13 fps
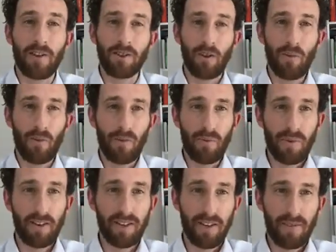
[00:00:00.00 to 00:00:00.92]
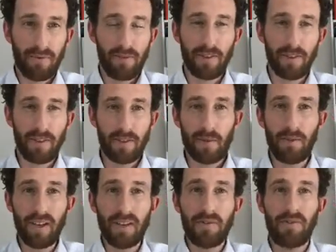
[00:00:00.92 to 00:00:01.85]
So we've identified that there's
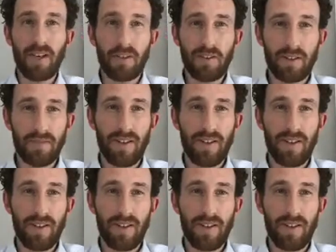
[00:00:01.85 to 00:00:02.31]
all these features